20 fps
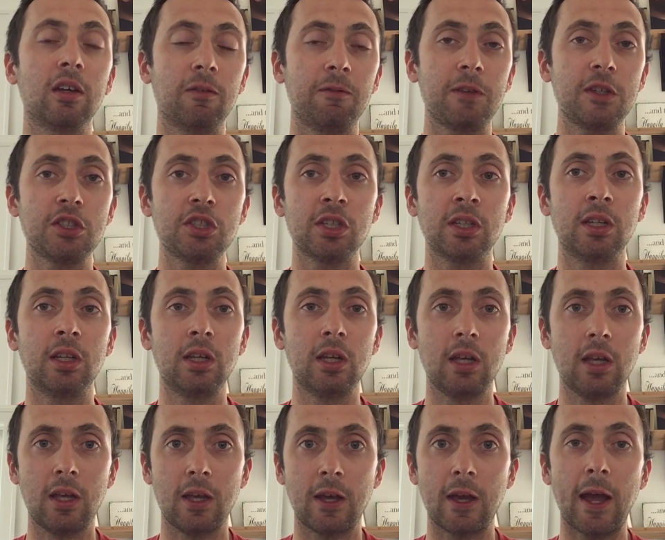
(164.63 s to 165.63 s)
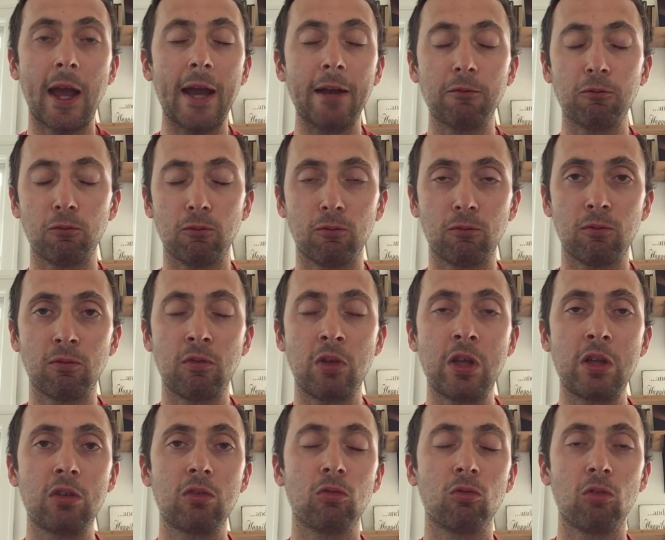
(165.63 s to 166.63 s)
efficient at
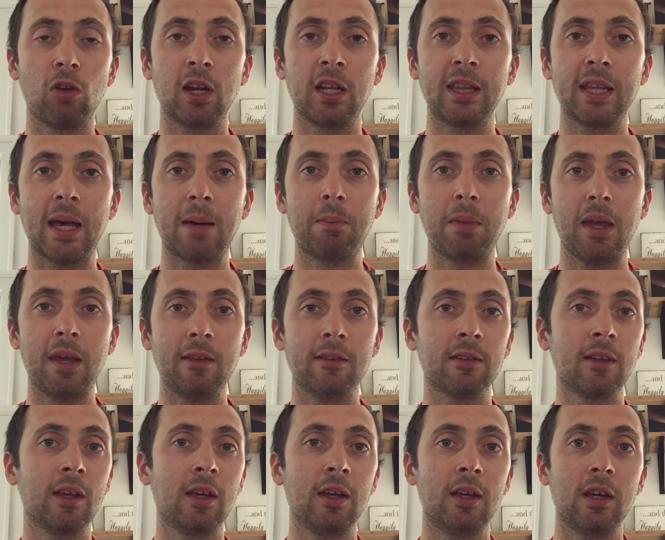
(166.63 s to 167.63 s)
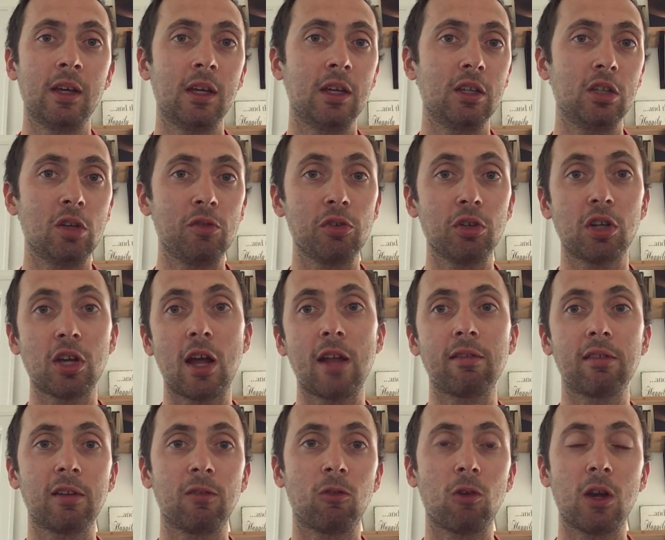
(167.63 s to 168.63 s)
running that pace. If you're
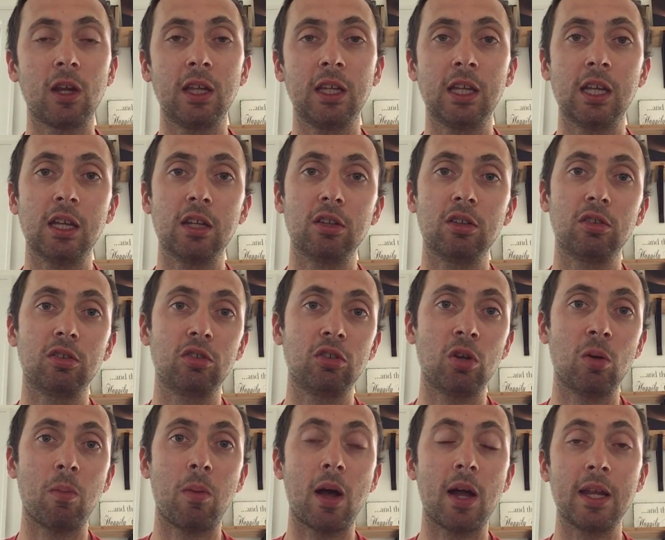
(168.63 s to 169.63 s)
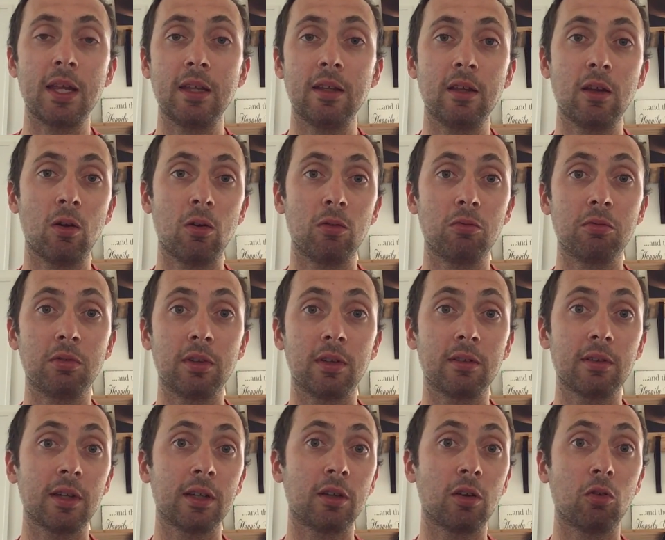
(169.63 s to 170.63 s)
constantly running it, your body, you know,
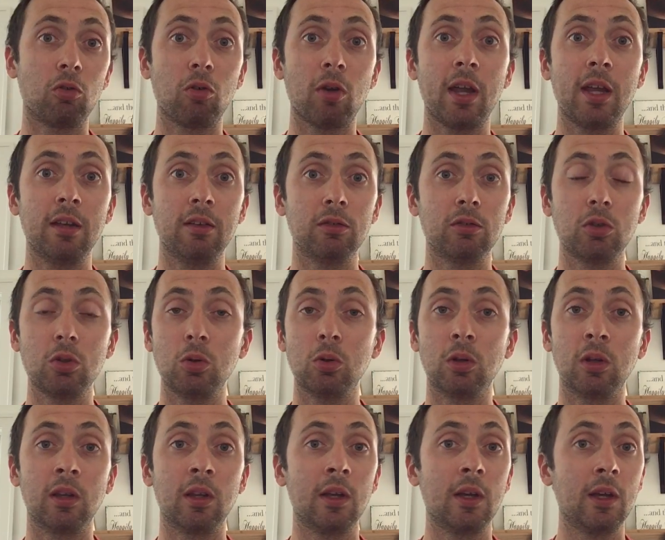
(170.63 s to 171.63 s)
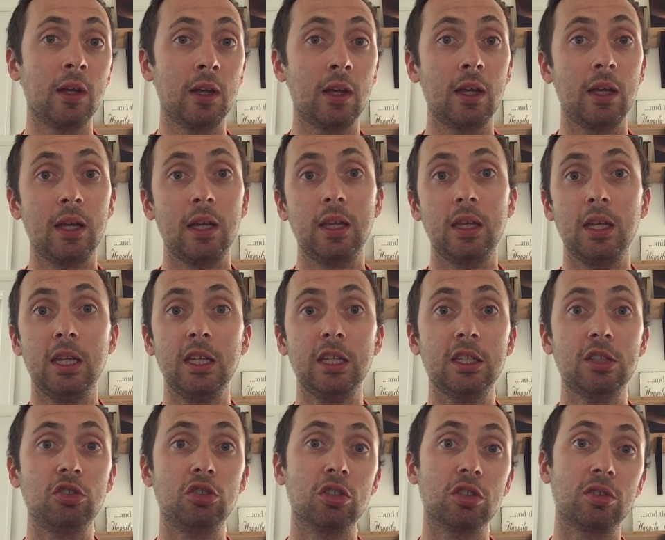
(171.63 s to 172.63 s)
it's like a great tool. It
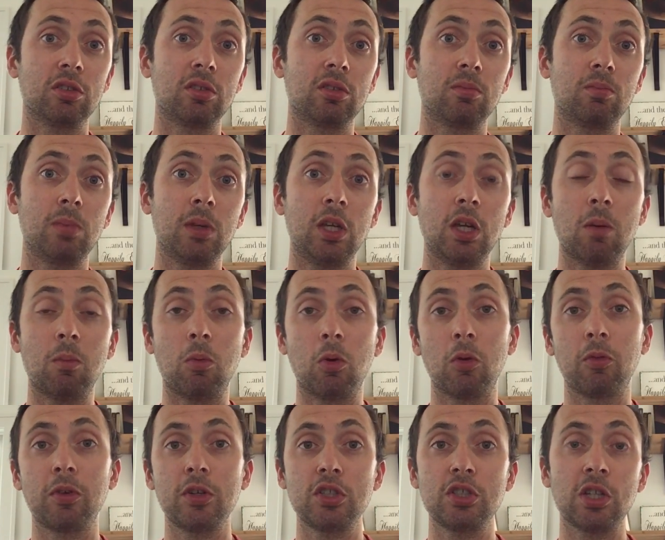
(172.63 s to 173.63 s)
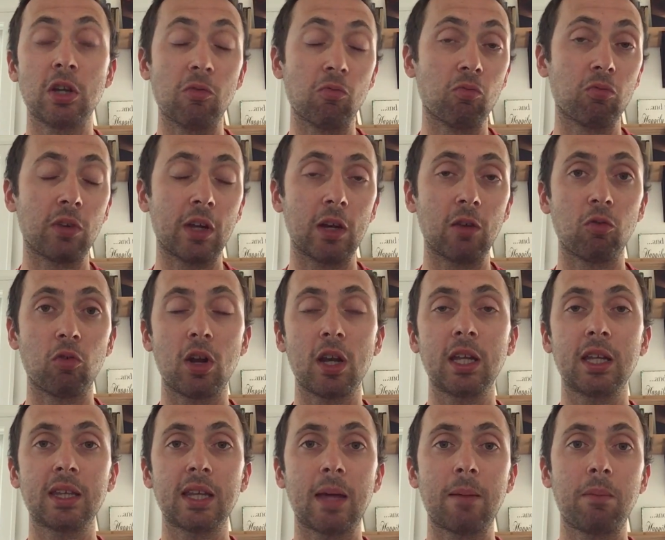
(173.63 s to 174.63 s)
can just become more efficient at kind of
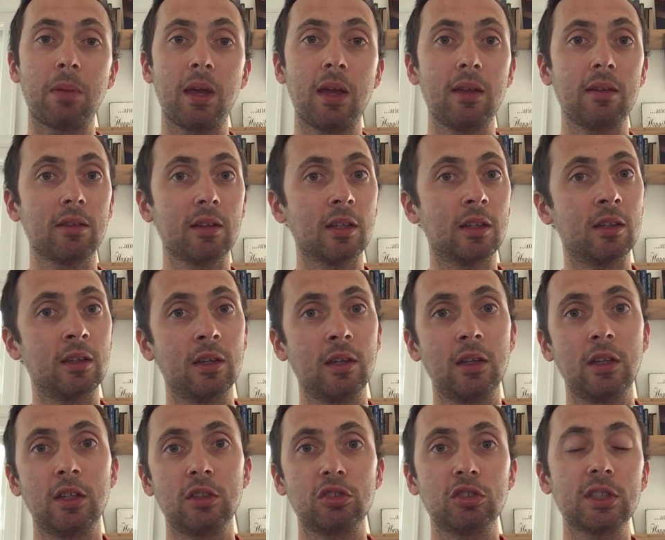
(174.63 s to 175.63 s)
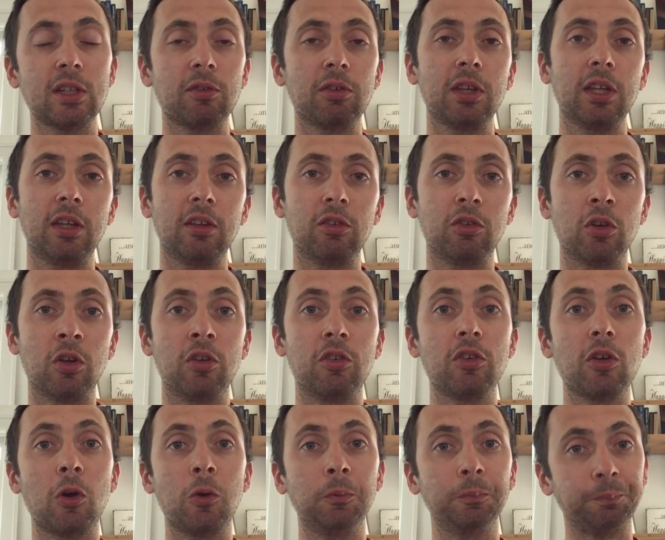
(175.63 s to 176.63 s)
running at that pace, and just everything is good.
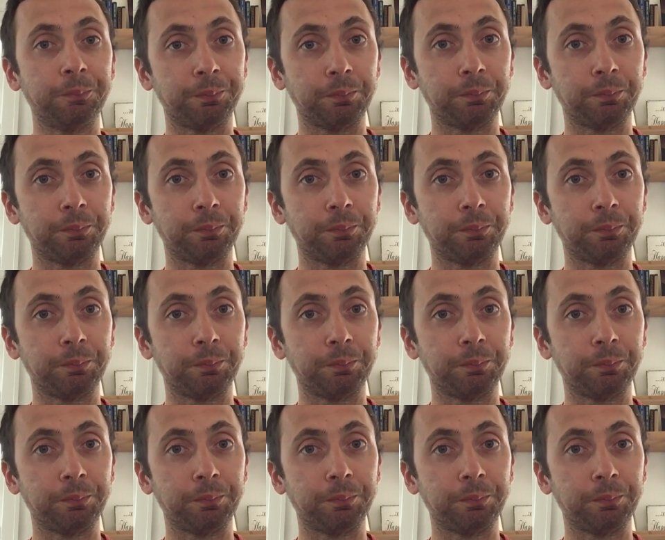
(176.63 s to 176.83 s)
So